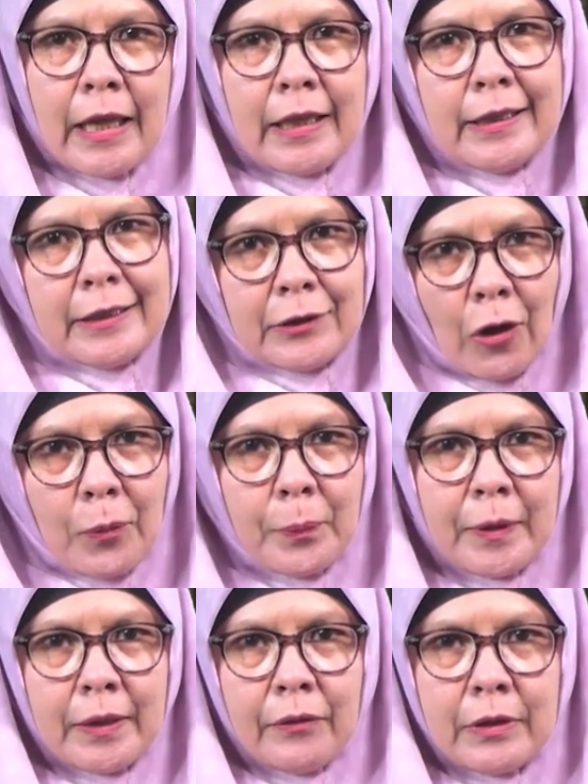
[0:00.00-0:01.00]
The
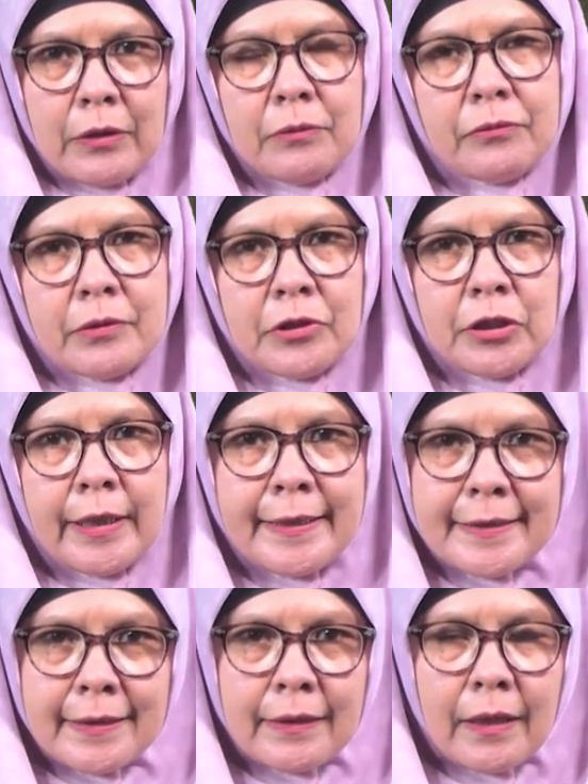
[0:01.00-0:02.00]
topic of the
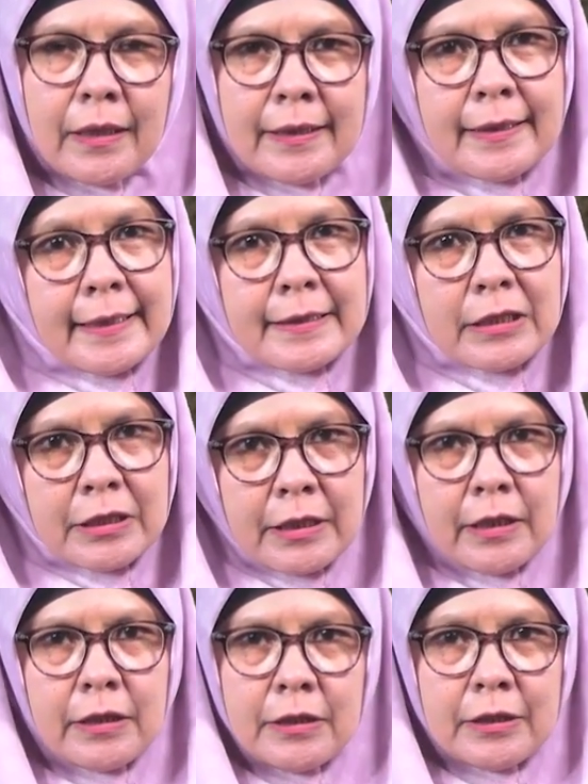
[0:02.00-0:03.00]
conversation doesn't
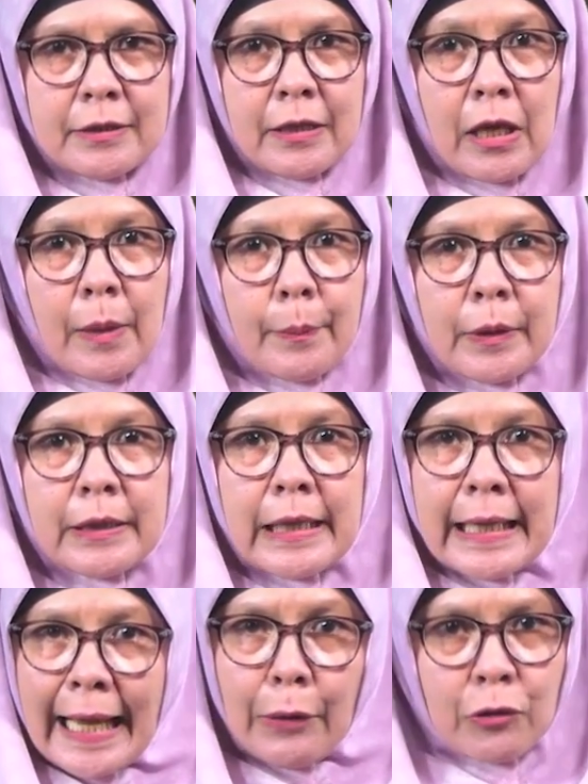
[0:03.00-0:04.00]
change, but the
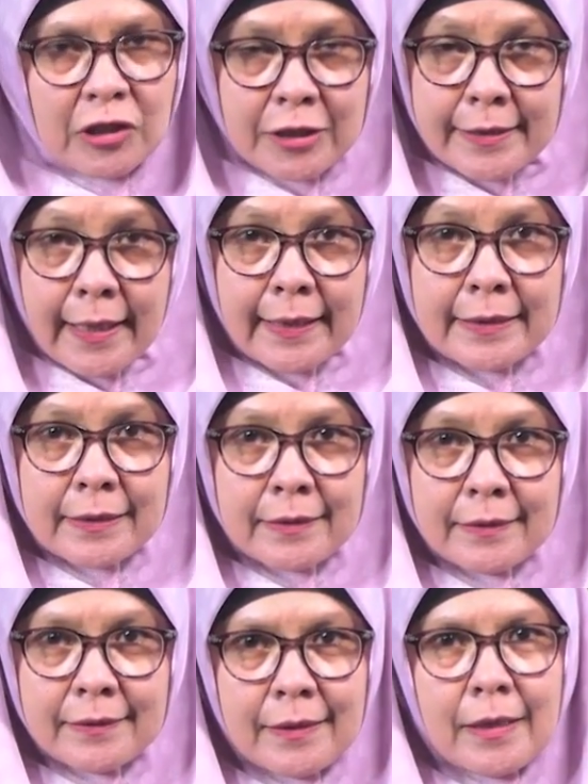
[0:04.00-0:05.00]
language does
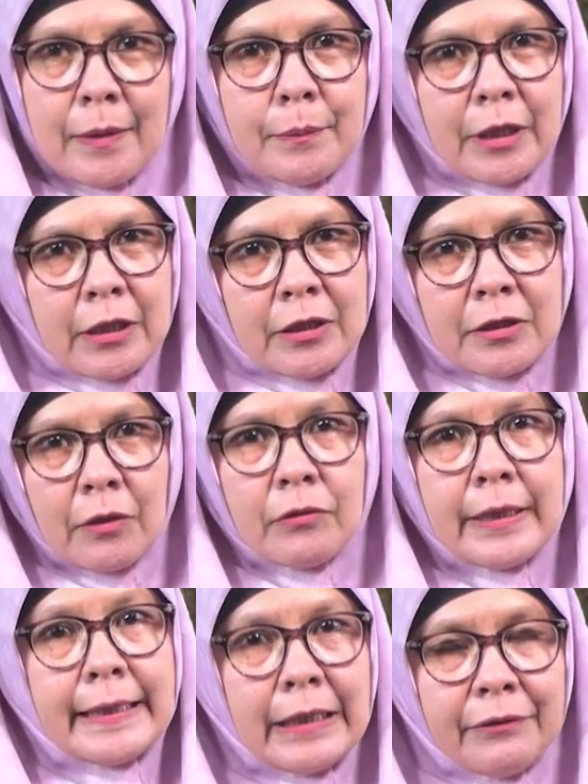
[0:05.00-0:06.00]
because of
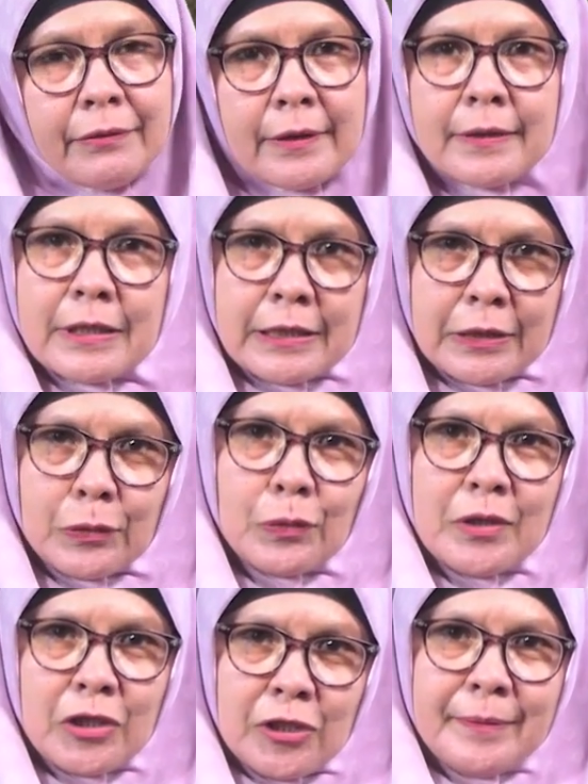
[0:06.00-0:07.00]
the different
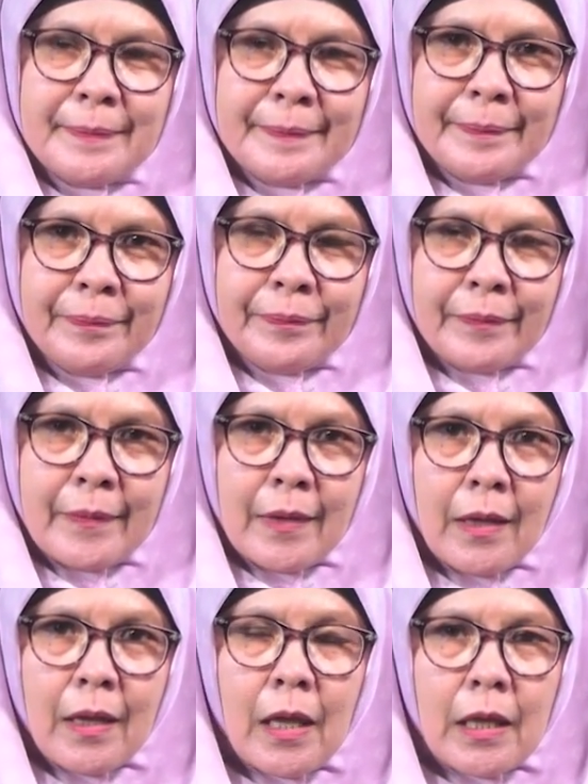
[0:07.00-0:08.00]
situation.
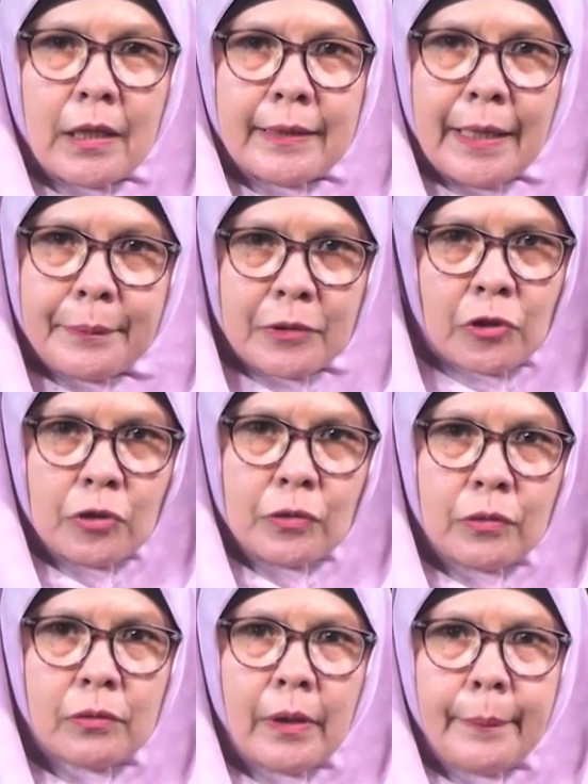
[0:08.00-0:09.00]
Number
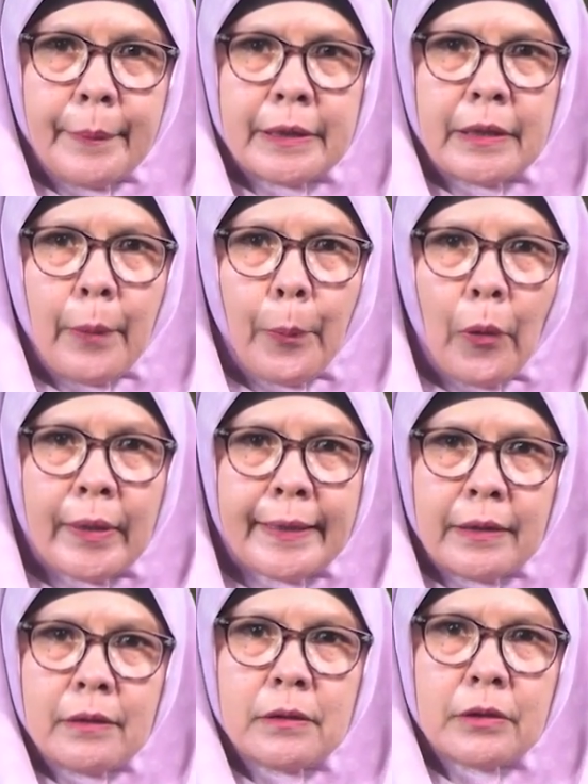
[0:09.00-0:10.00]
two,
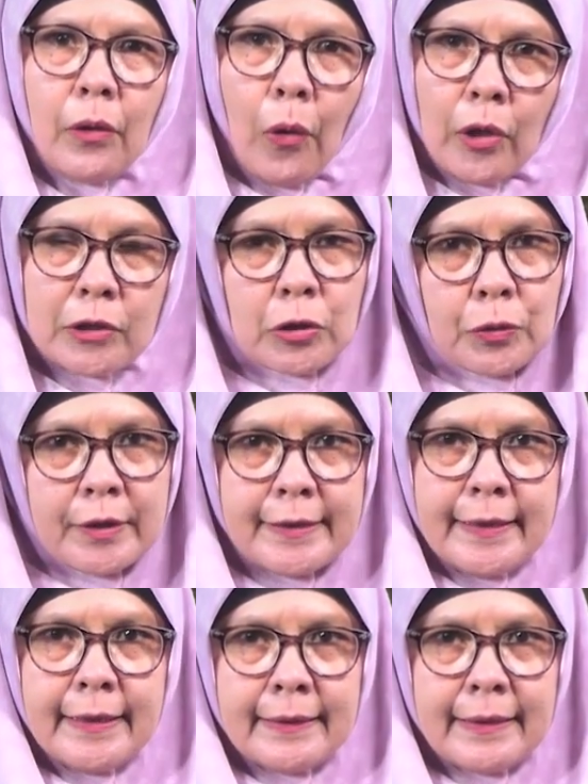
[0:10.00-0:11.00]
metaphorical code
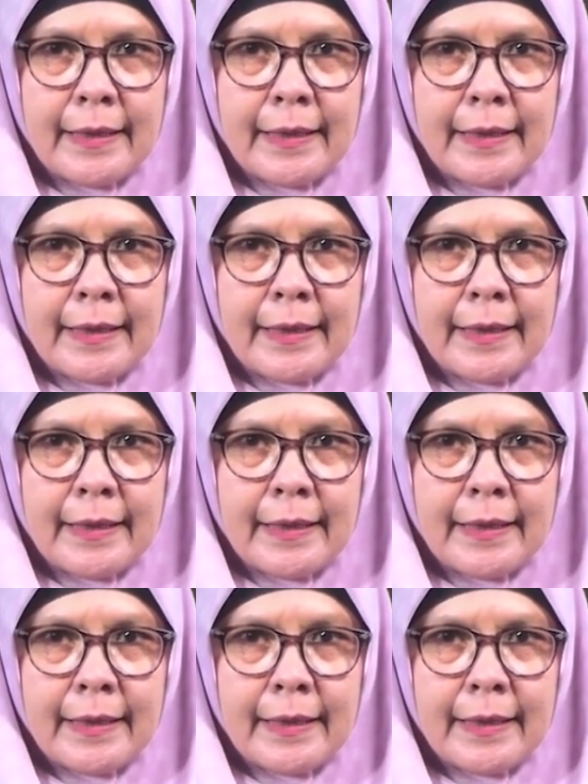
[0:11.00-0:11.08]
switching.